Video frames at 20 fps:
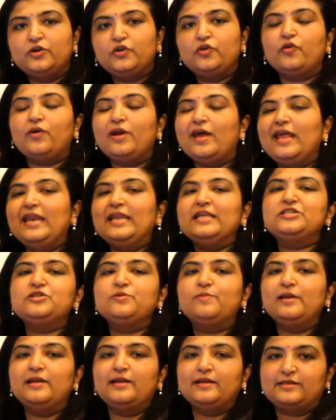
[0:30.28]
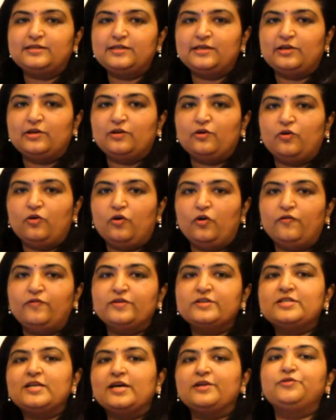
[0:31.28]
your eligibility of
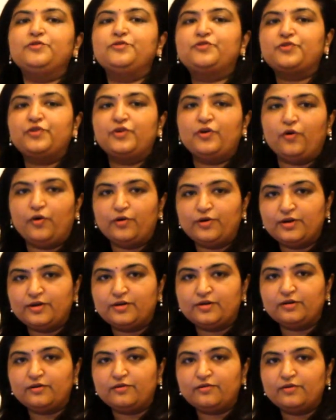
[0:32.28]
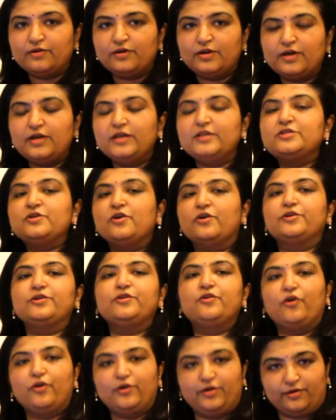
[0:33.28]
a statutory auditor is not
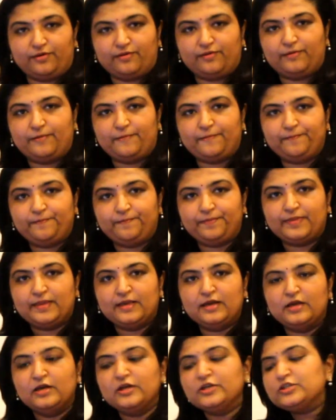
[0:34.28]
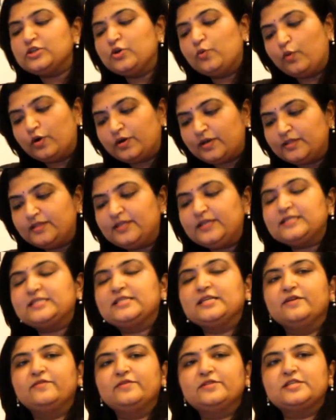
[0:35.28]
in order. So what are these
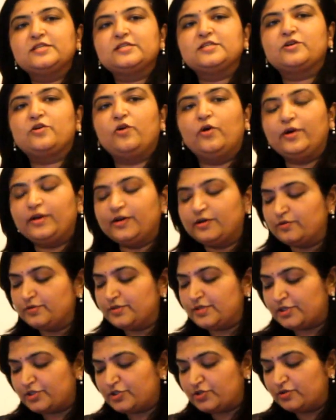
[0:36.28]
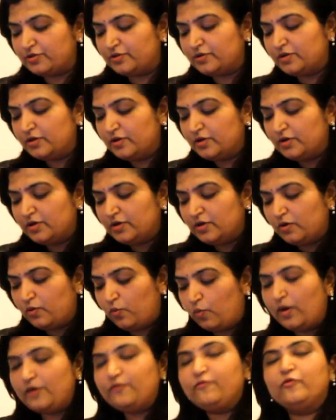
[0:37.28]
services according to Section
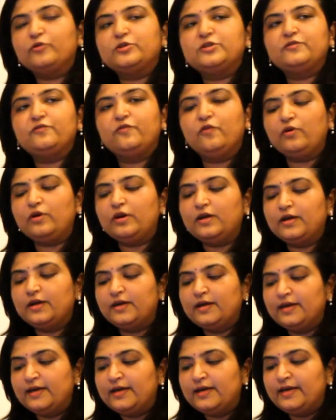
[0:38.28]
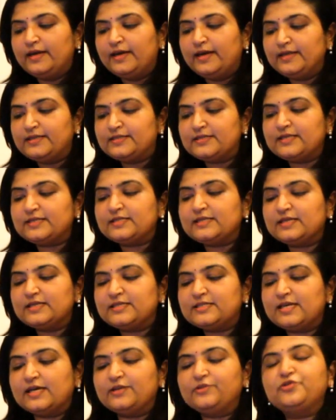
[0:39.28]
144? It says a
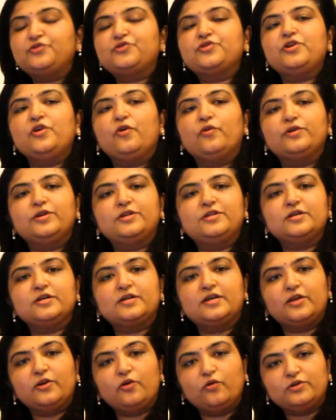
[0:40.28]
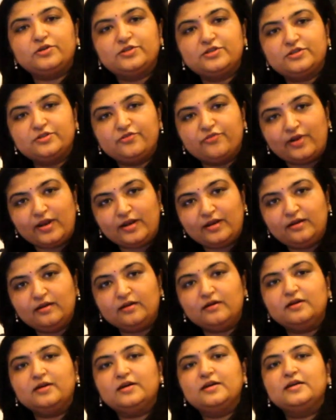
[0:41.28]
statutory auditor cannot
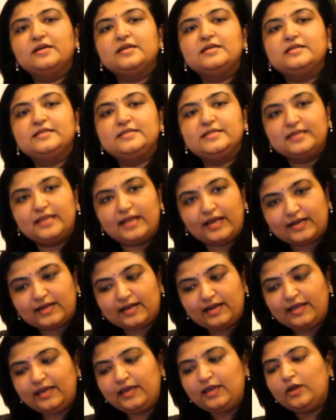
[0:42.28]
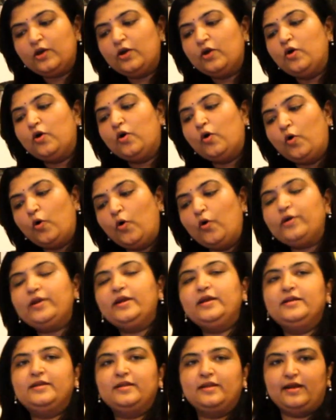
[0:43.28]
render directly or
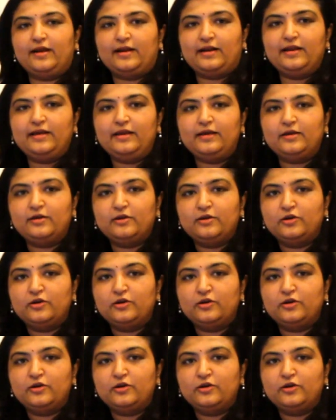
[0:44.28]
indirectly